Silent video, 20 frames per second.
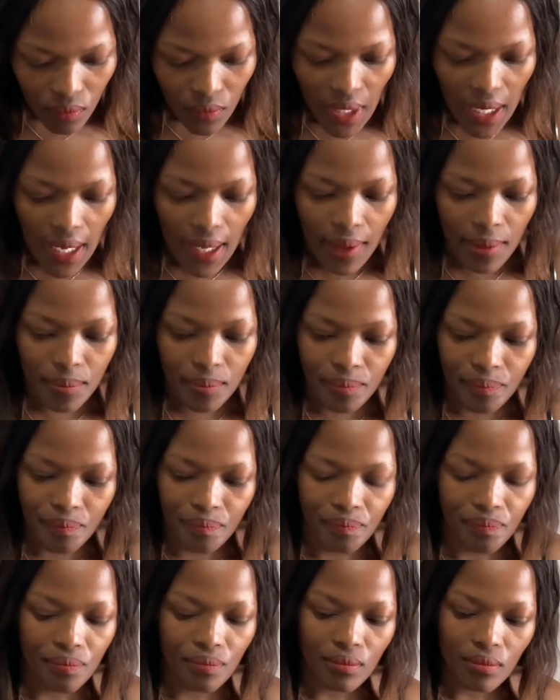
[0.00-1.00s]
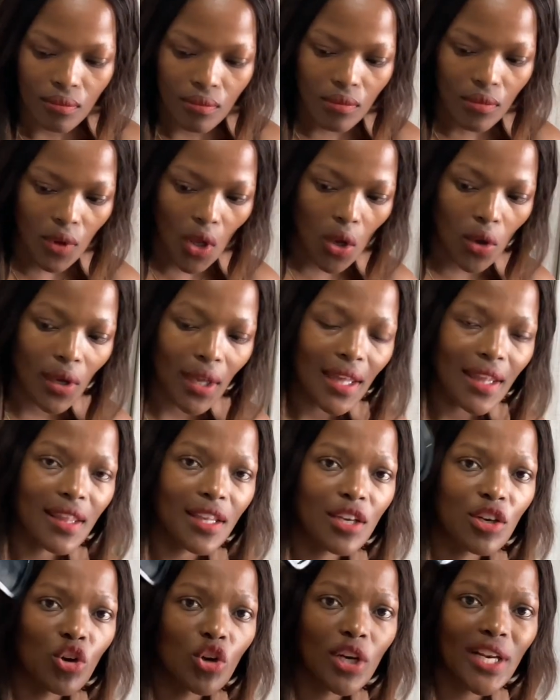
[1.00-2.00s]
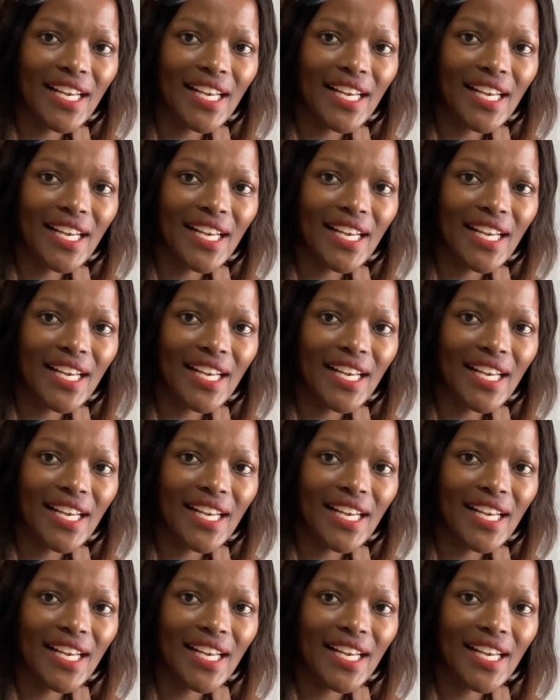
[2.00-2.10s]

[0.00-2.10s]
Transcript: Um, okay, they're not